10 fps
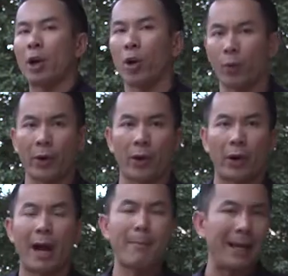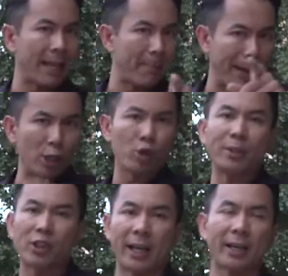career, I made that major
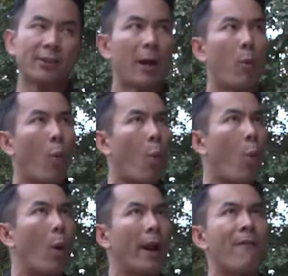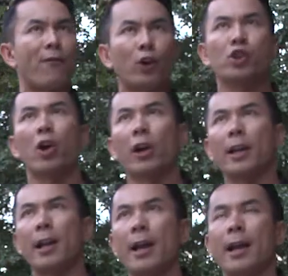mistake is that when I first
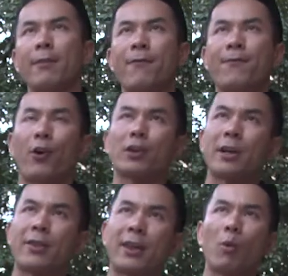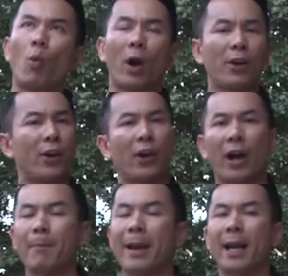started, at the first, I think 1 year,
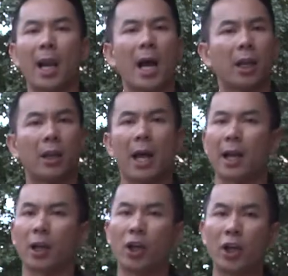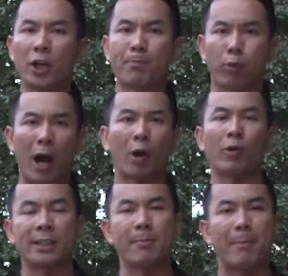I made a lot of good
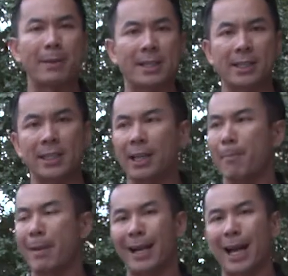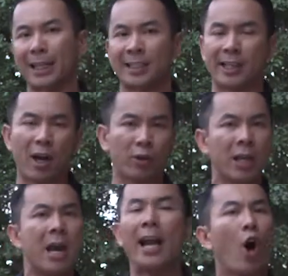progress in my business. I made a lot of sales,
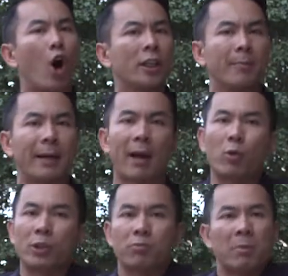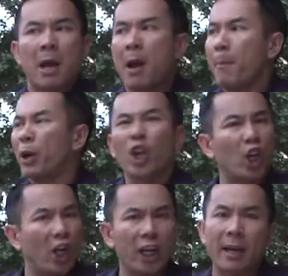and ultimately I was pretty
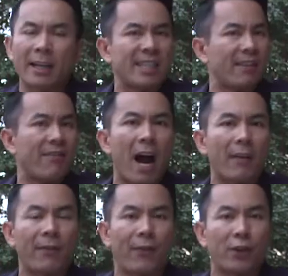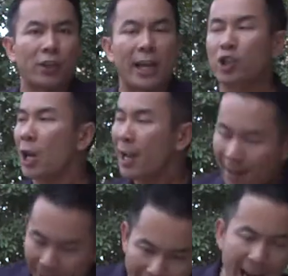good and I survived the first stage.
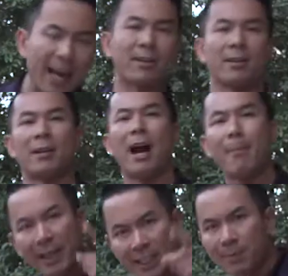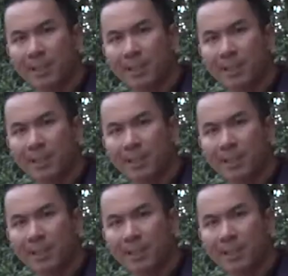Then I made this